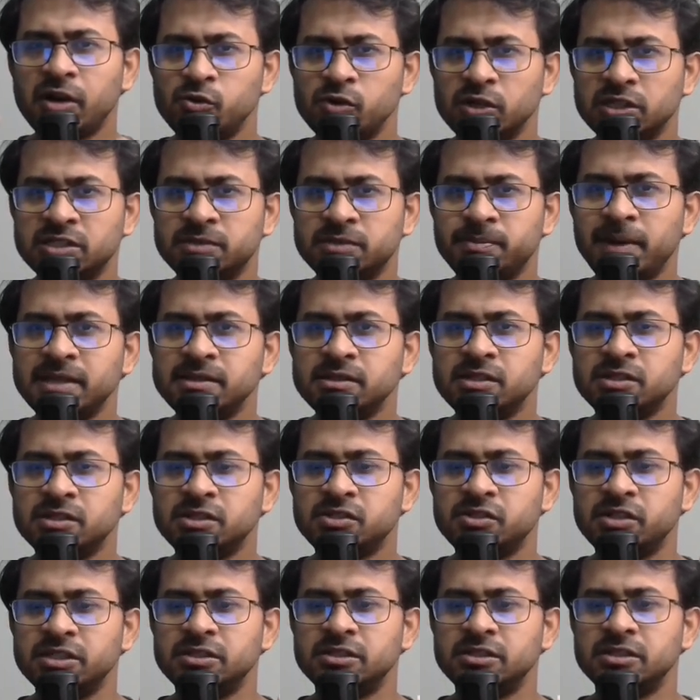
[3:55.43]
to explain
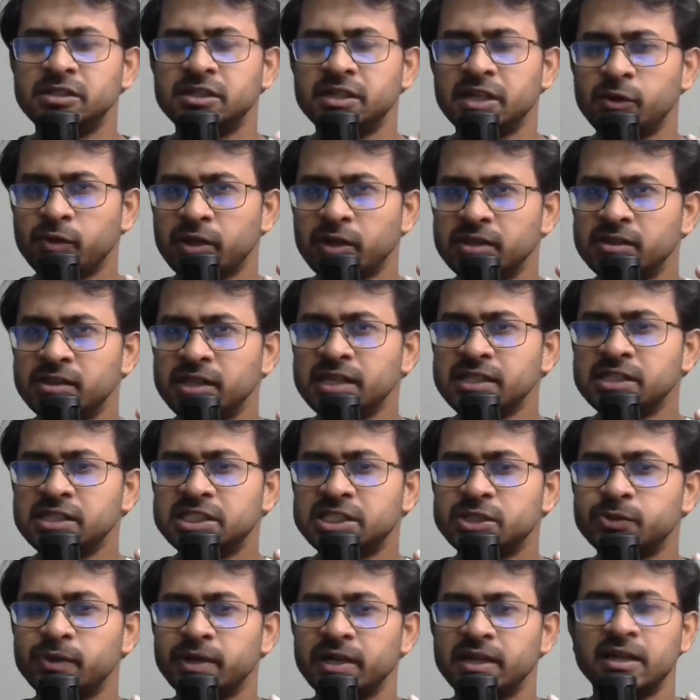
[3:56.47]
this result, you can think
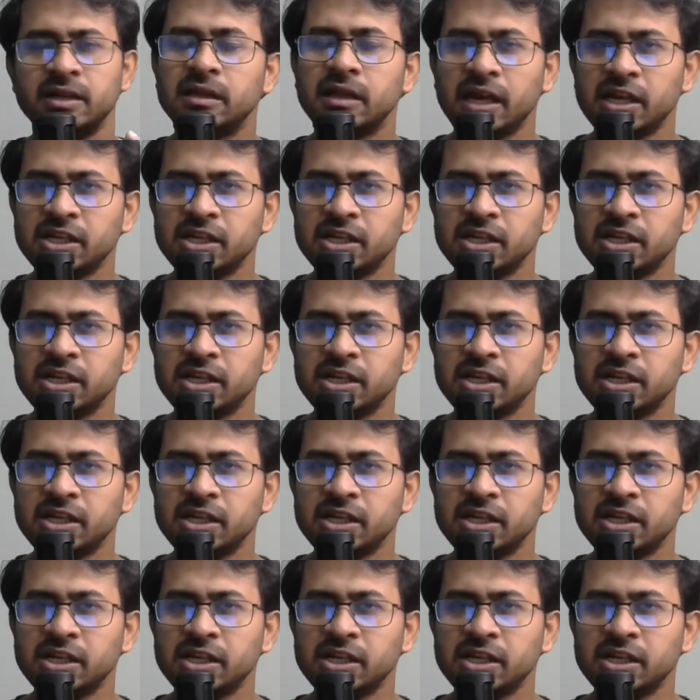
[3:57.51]
this way.